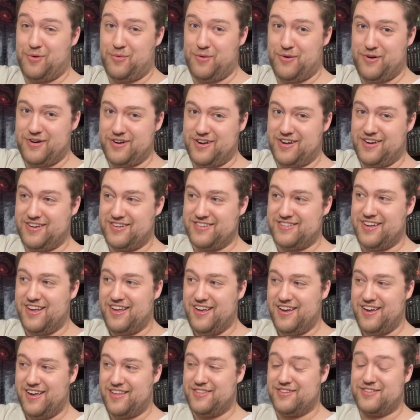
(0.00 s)
warnings
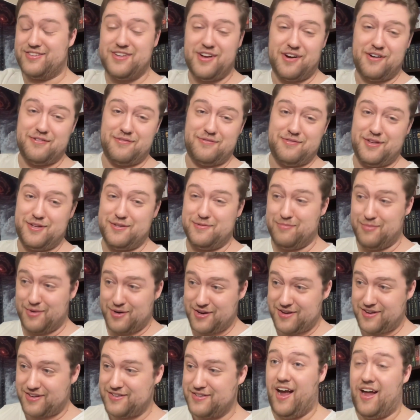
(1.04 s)
at the start of these
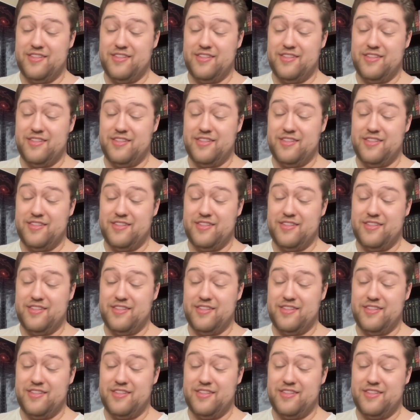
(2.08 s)
books,